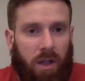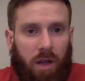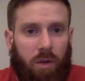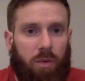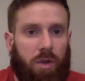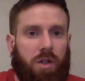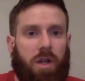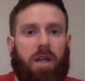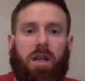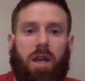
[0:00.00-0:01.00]
which
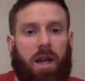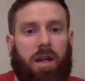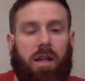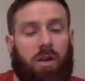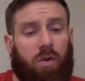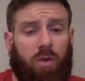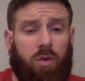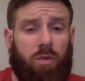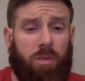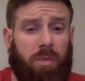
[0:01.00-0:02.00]
any or all would